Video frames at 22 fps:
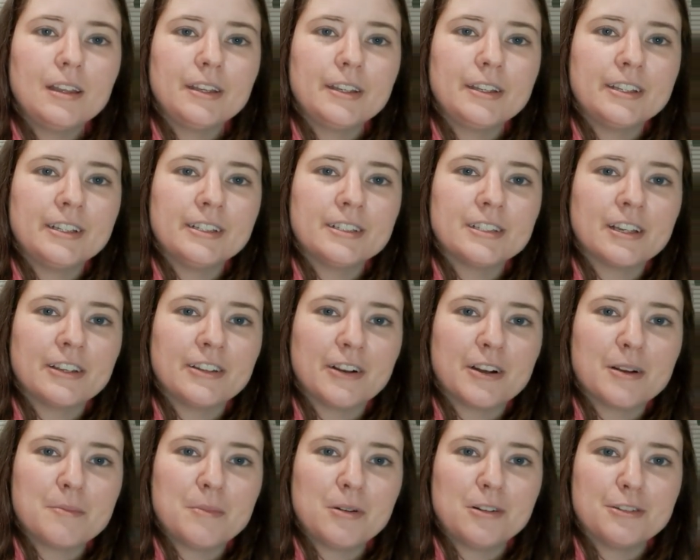is a
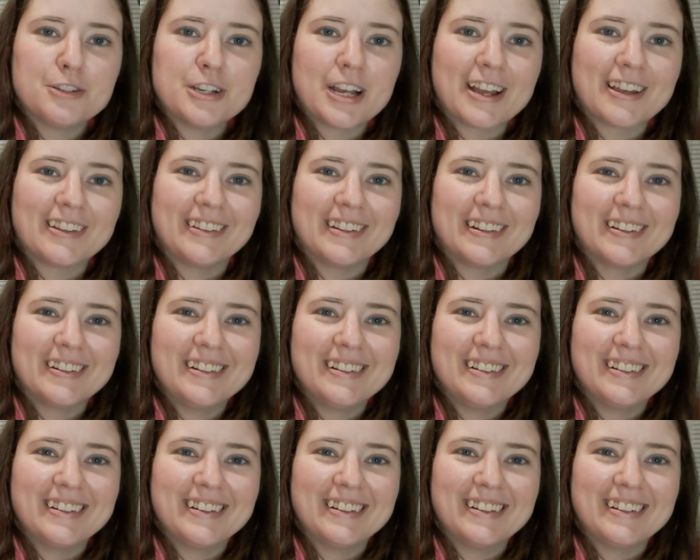yarn ball
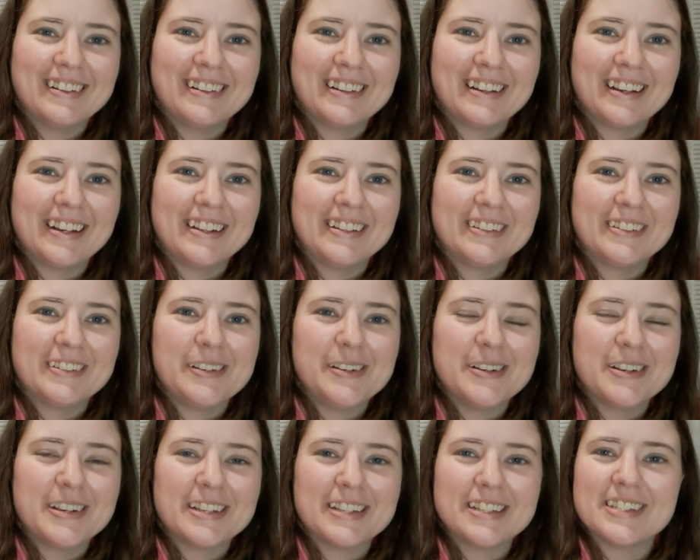jack-o'-lantern. And the
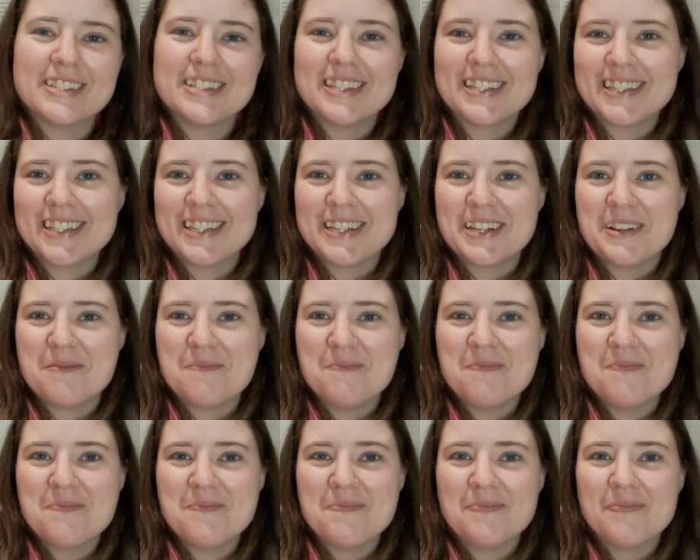hook is the stem.
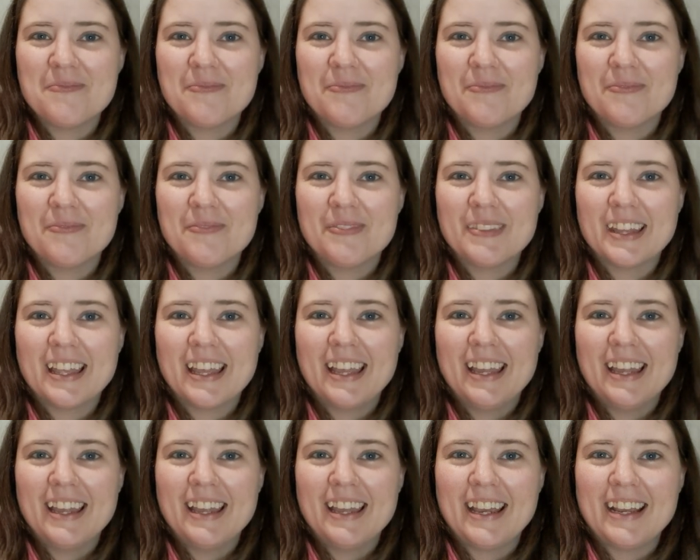
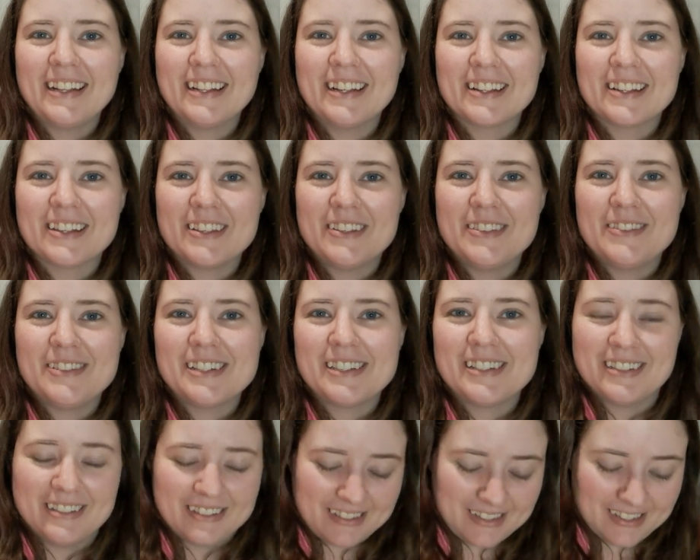Isn't that
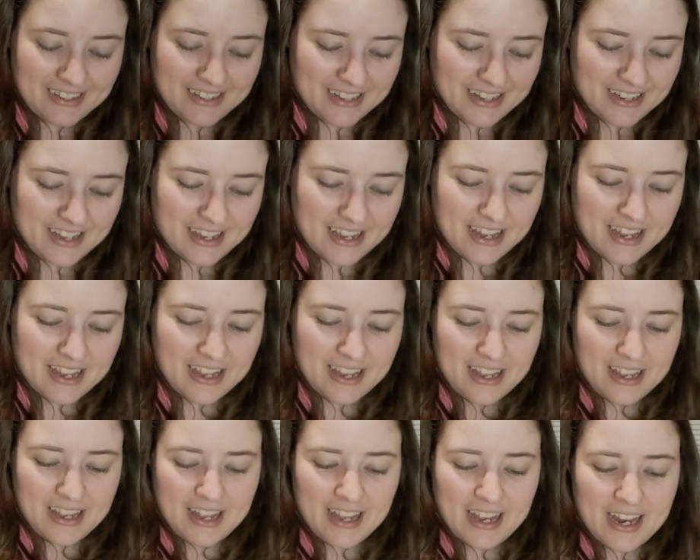cute?
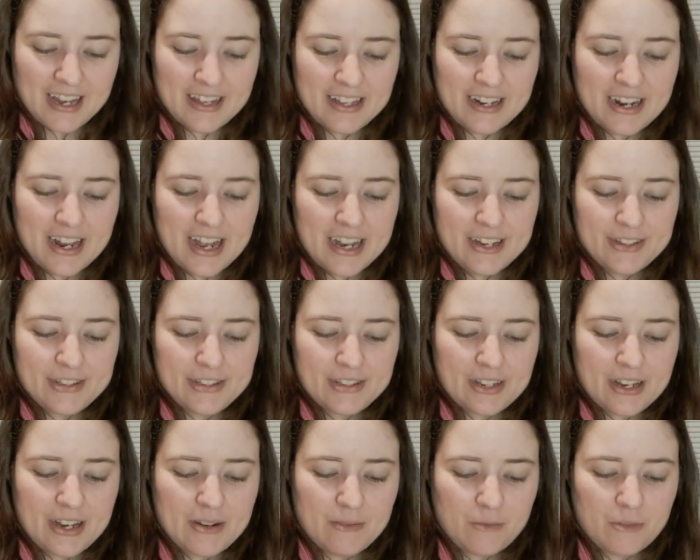And then I
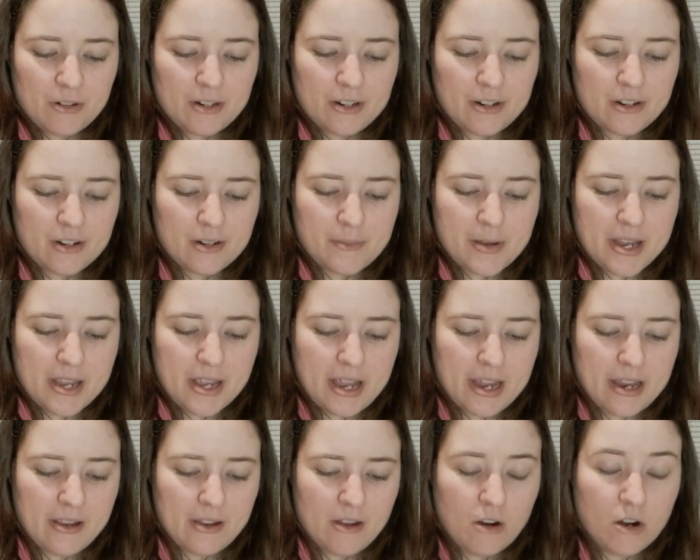wanted her to make
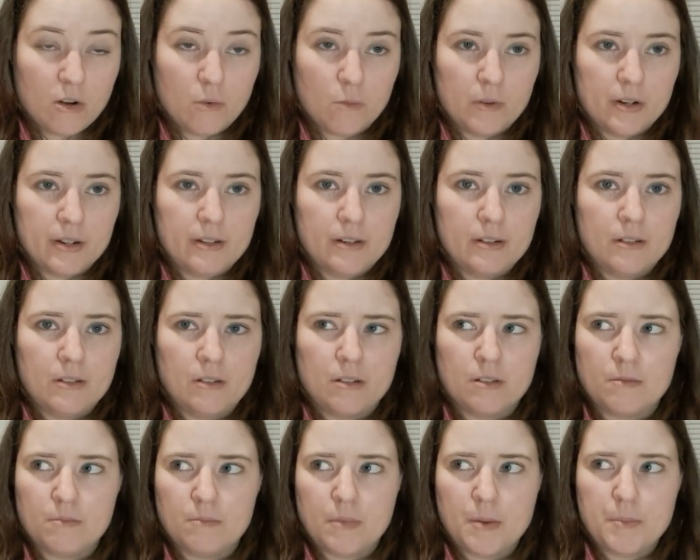a heart one.
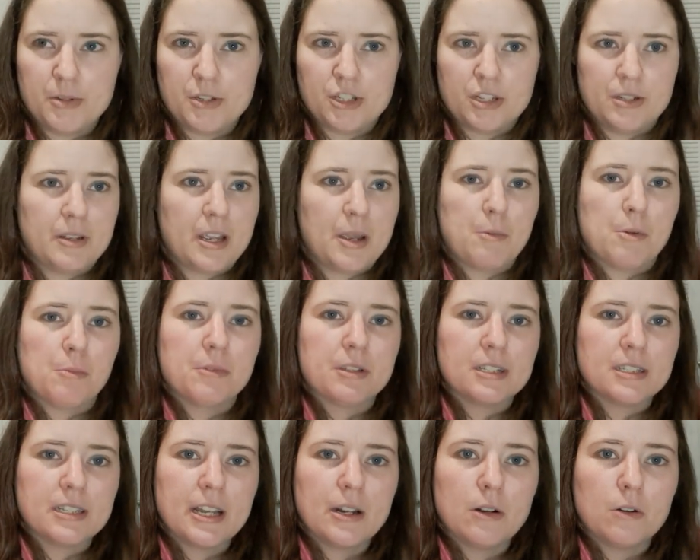Or maybe she came up
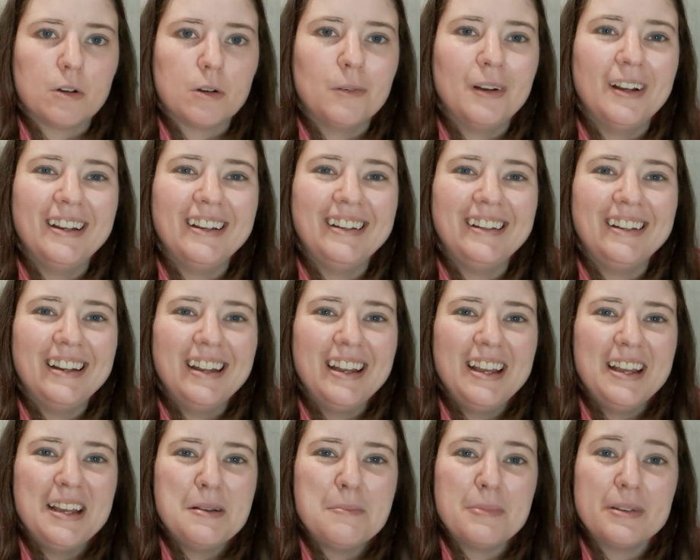with this. I don't know.
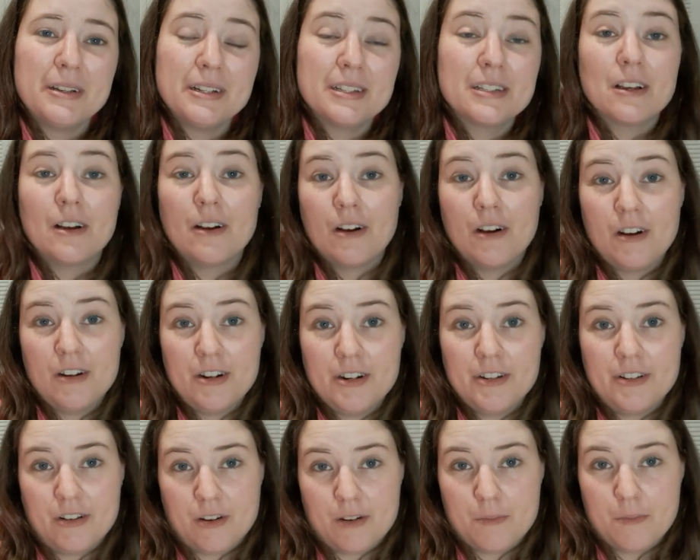But it's a
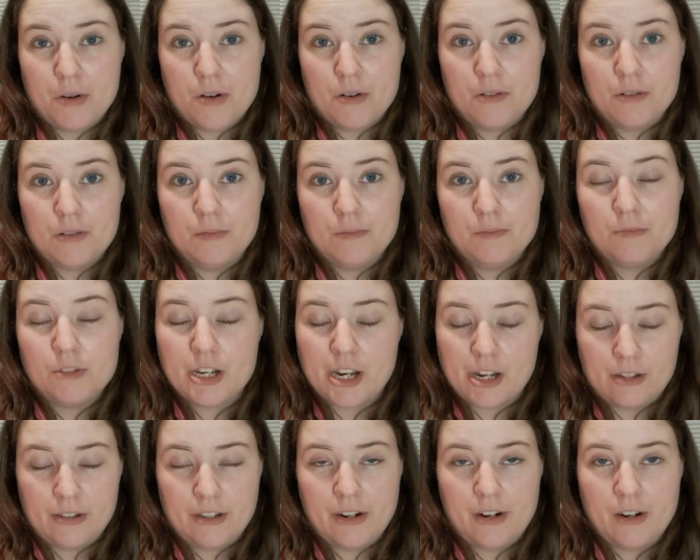heart yarn ball
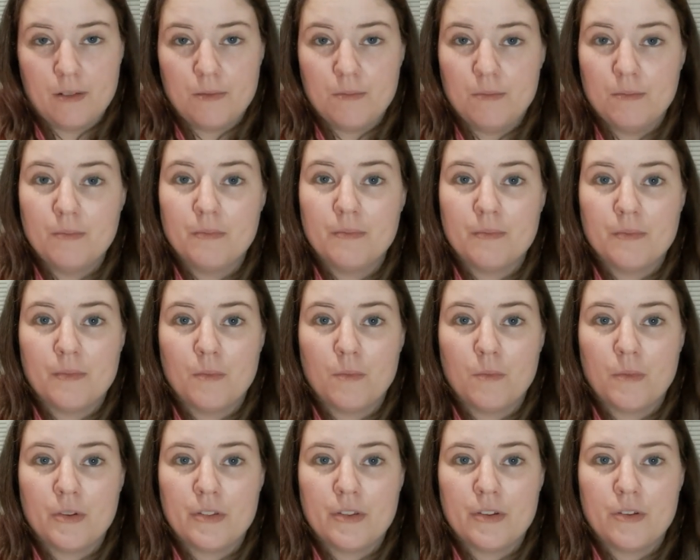jack-o'-lantern
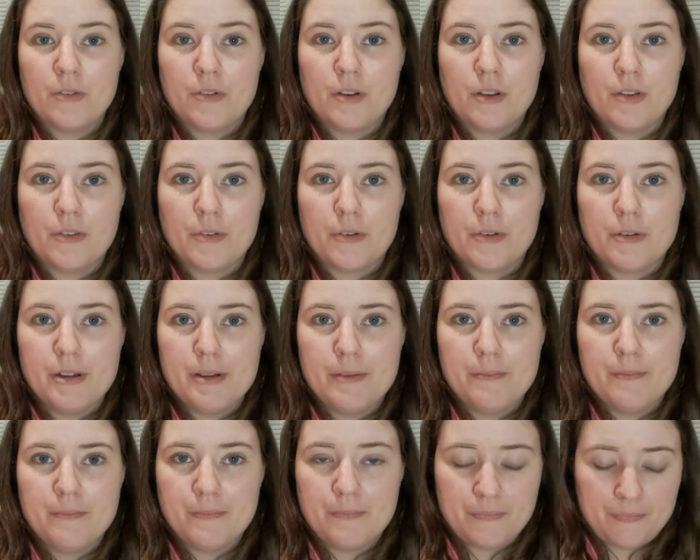with the hook through it.